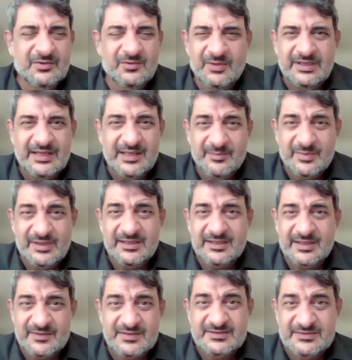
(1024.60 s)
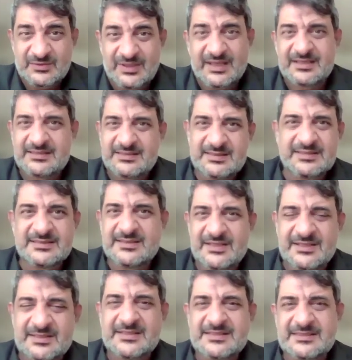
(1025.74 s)
enabling others to act, things
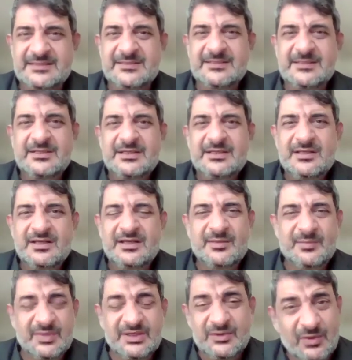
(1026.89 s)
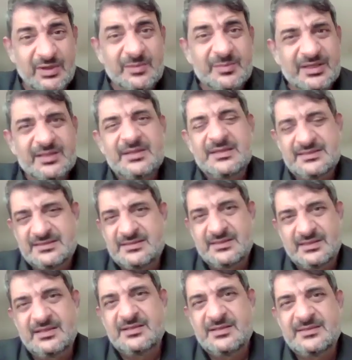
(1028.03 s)
like this. But it will be in this
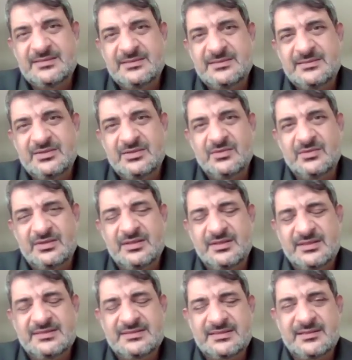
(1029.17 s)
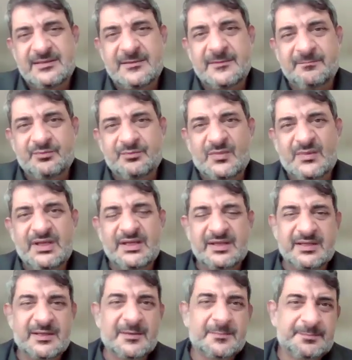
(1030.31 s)
in this
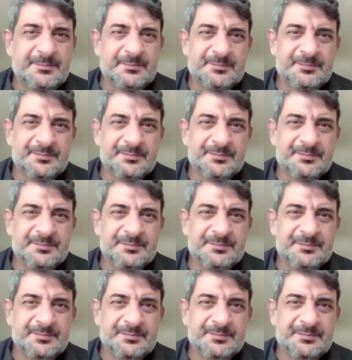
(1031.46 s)
area.